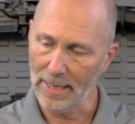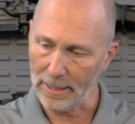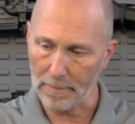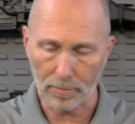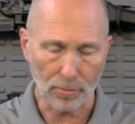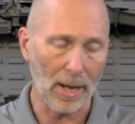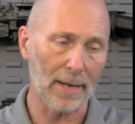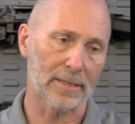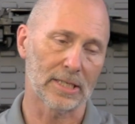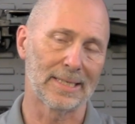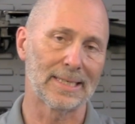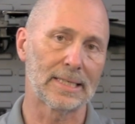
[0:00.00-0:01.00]
in products
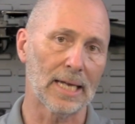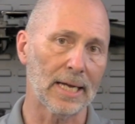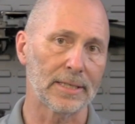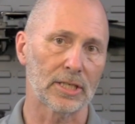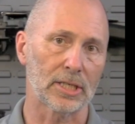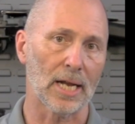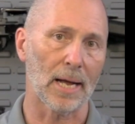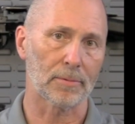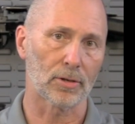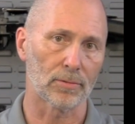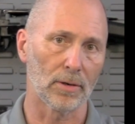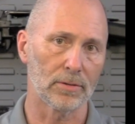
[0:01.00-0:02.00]
designed to stop
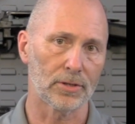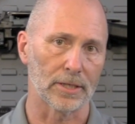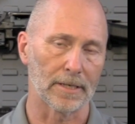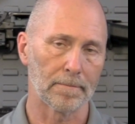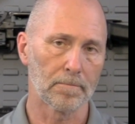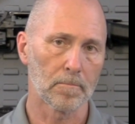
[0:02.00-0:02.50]
corrosion.